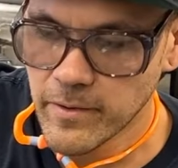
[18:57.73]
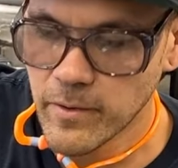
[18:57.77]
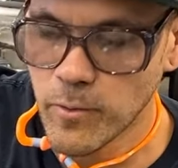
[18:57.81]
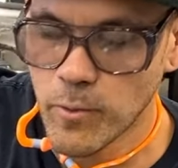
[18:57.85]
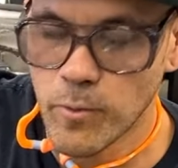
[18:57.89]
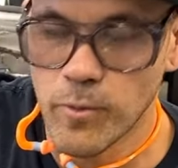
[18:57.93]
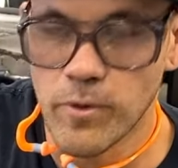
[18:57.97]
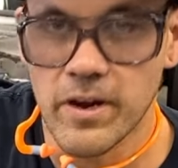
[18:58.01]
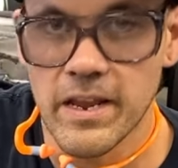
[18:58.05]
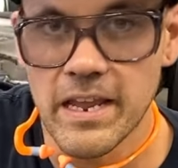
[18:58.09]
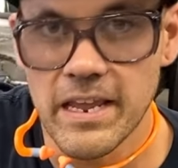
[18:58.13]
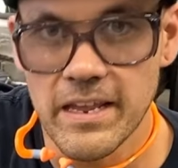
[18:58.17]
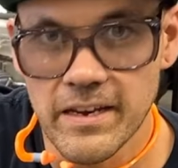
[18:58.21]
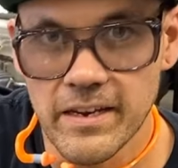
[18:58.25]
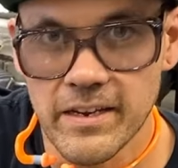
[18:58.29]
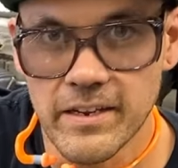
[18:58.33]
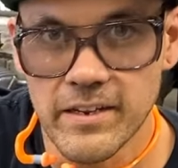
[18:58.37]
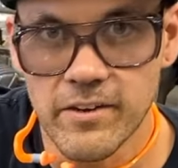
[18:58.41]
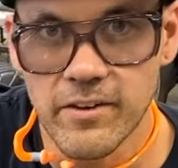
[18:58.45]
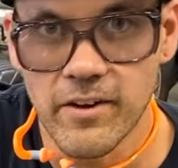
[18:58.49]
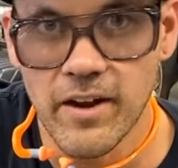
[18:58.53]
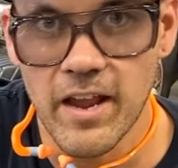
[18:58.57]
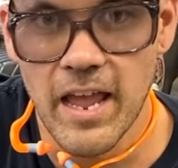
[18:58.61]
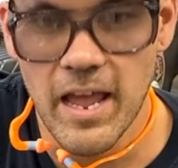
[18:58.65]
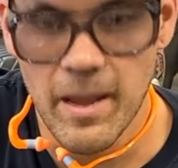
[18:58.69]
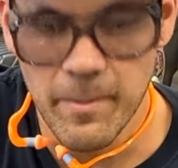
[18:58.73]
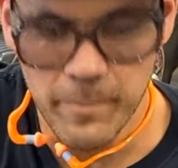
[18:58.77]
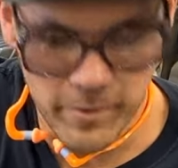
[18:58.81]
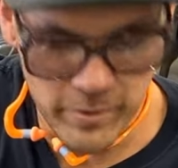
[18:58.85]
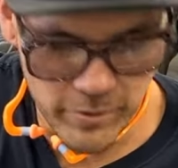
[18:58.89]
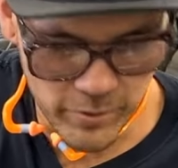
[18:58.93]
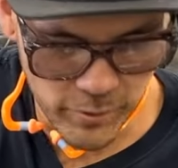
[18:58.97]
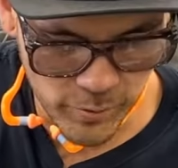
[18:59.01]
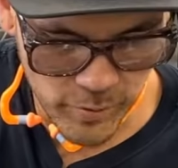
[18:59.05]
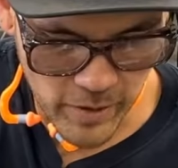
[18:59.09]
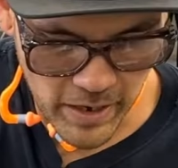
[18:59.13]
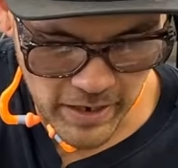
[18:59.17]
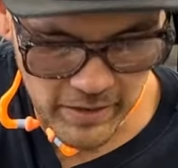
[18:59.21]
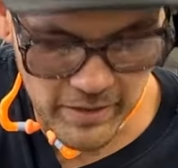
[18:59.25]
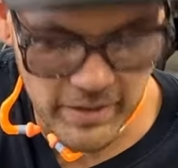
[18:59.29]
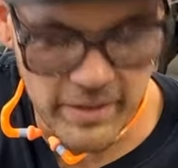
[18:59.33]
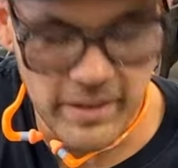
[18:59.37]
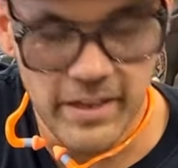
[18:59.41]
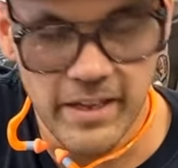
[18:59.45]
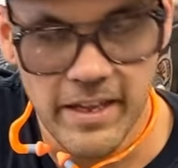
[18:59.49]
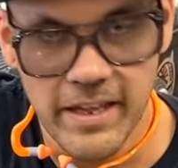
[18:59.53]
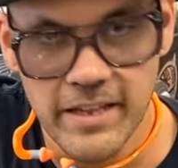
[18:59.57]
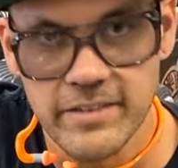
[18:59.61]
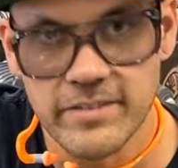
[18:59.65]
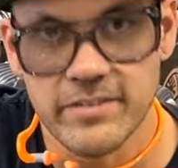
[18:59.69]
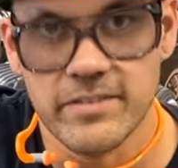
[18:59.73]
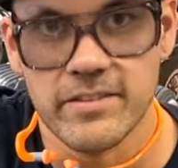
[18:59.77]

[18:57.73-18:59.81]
or hitting your hammer directly against